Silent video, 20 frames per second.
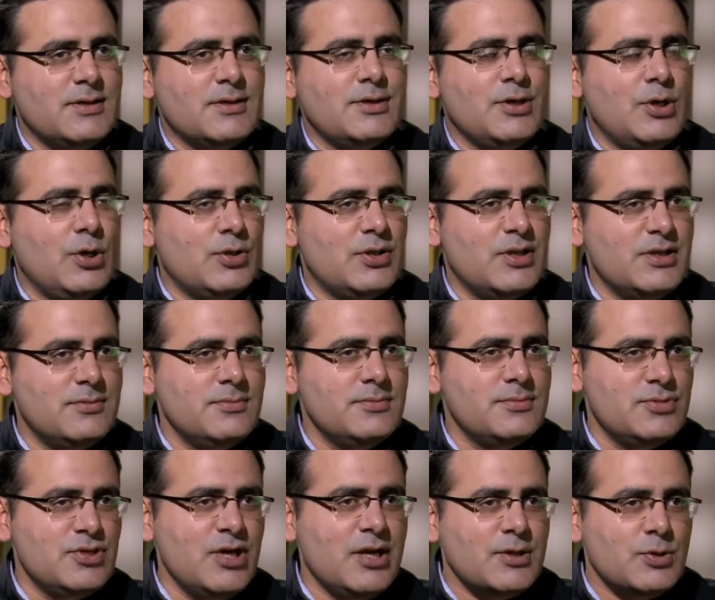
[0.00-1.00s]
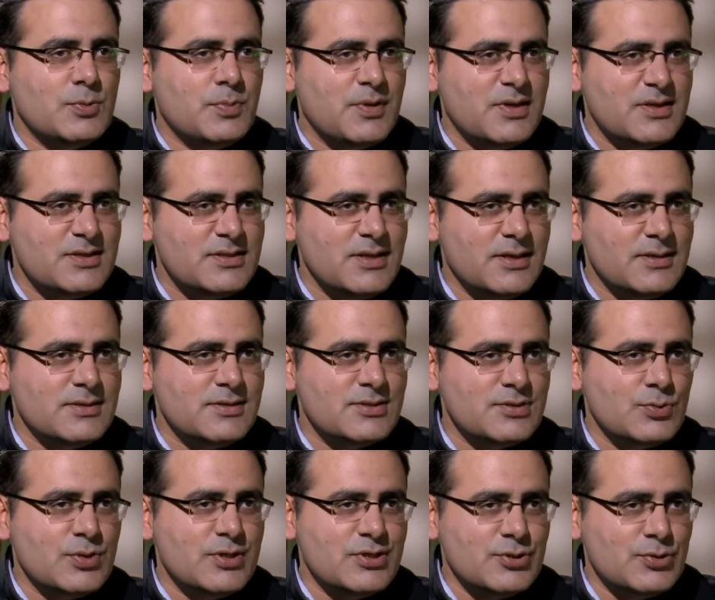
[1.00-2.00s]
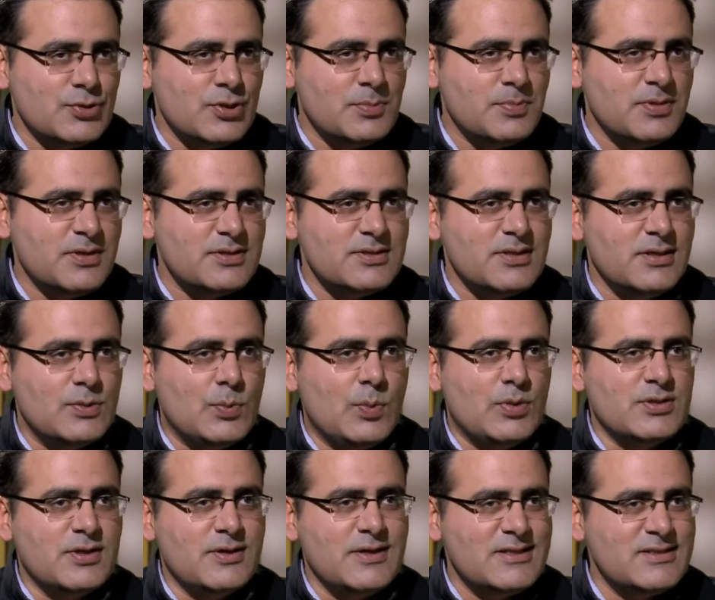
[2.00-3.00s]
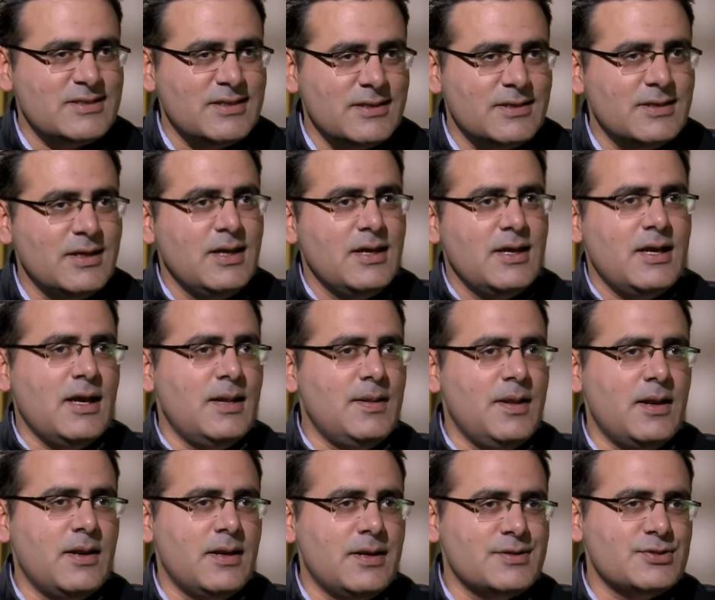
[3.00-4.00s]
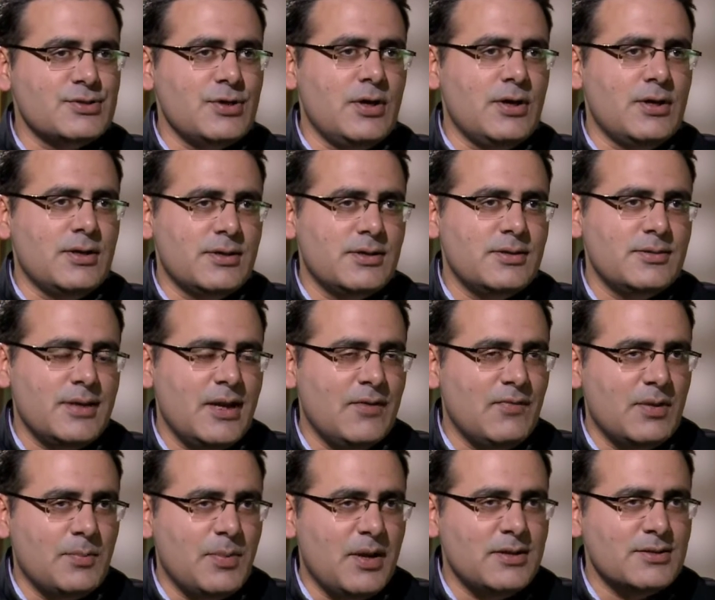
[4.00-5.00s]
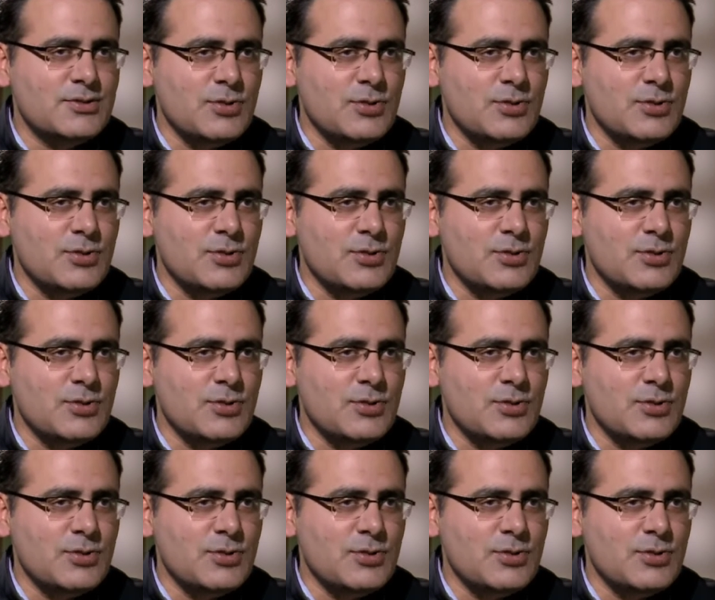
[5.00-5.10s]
you know, the JNU president, Students Union president, was arrested and then later given bail.